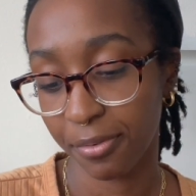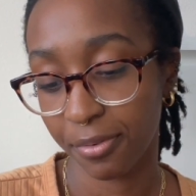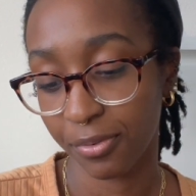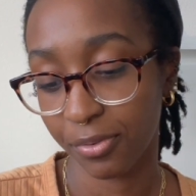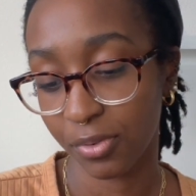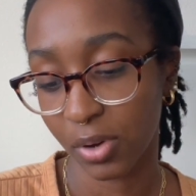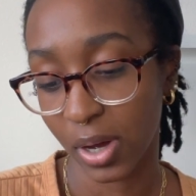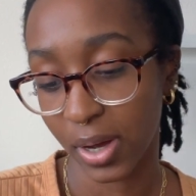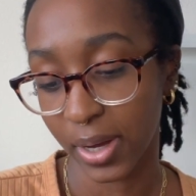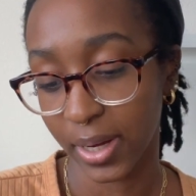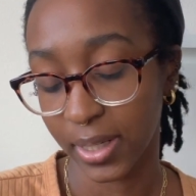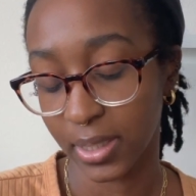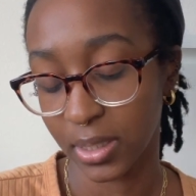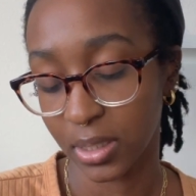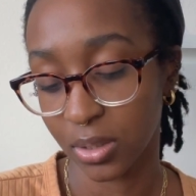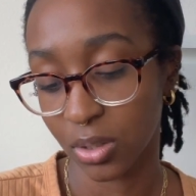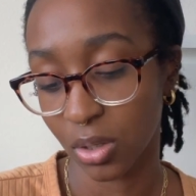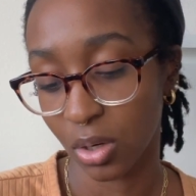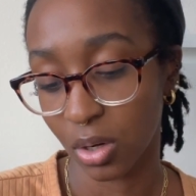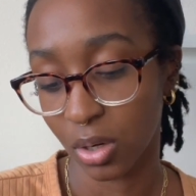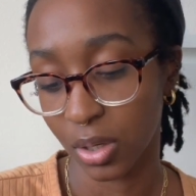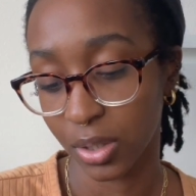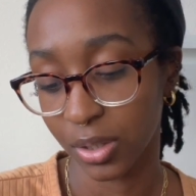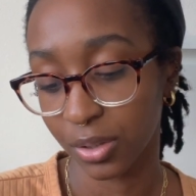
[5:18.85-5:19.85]
find
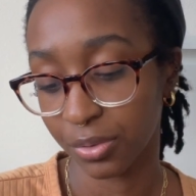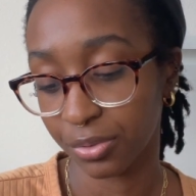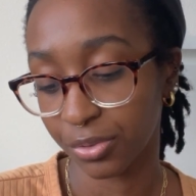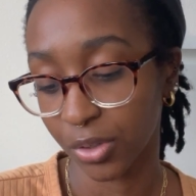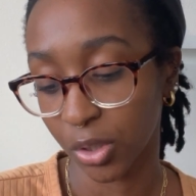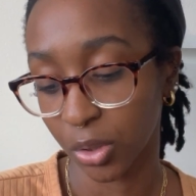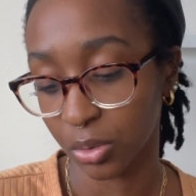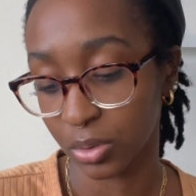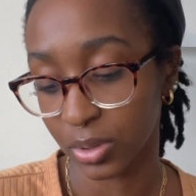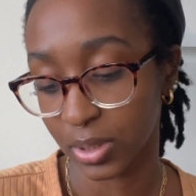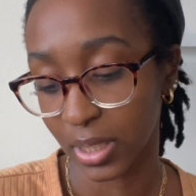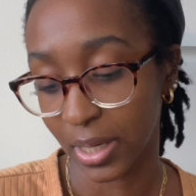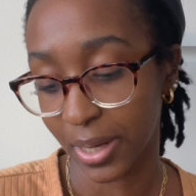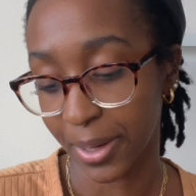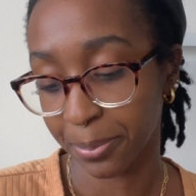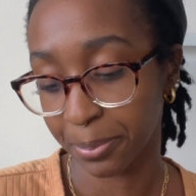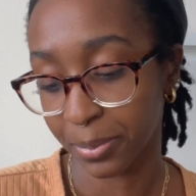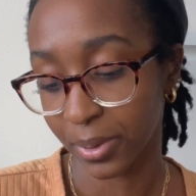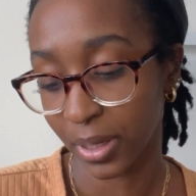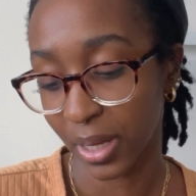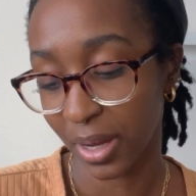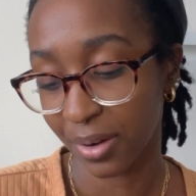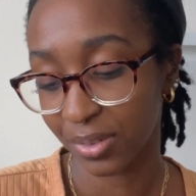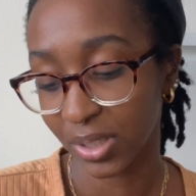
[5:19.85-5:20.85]
on the Photos app,
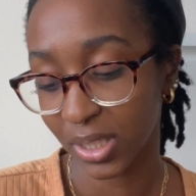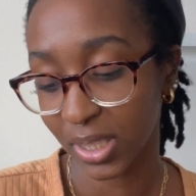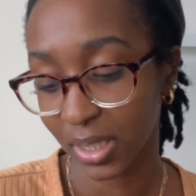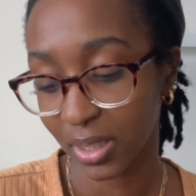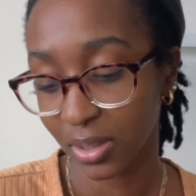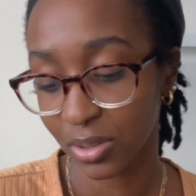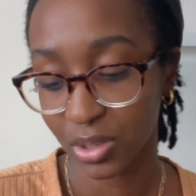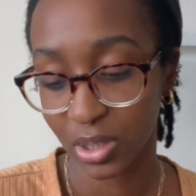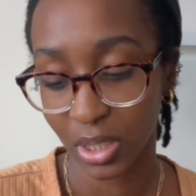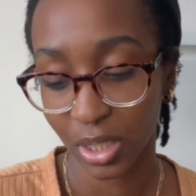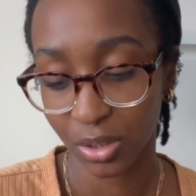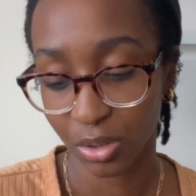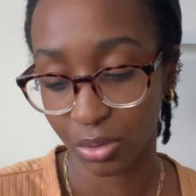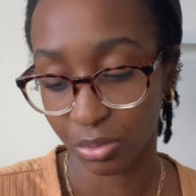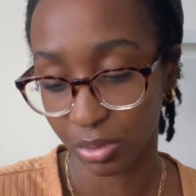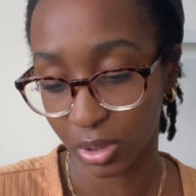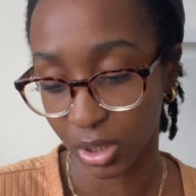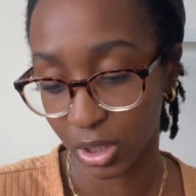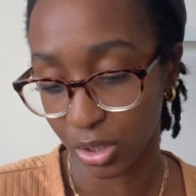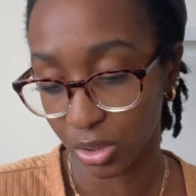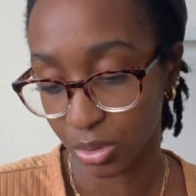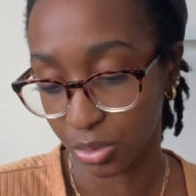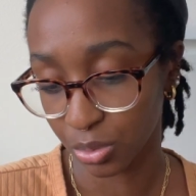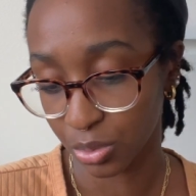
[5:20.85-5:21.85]
but everything else I don't really
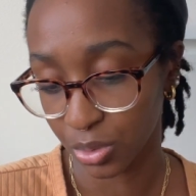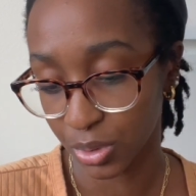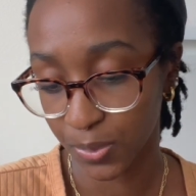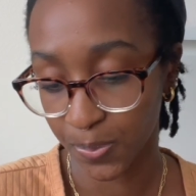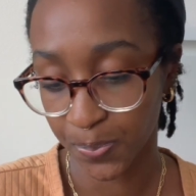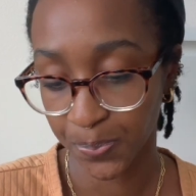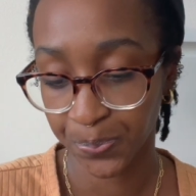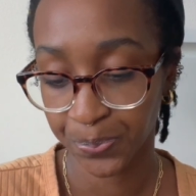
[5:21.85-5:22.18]
use.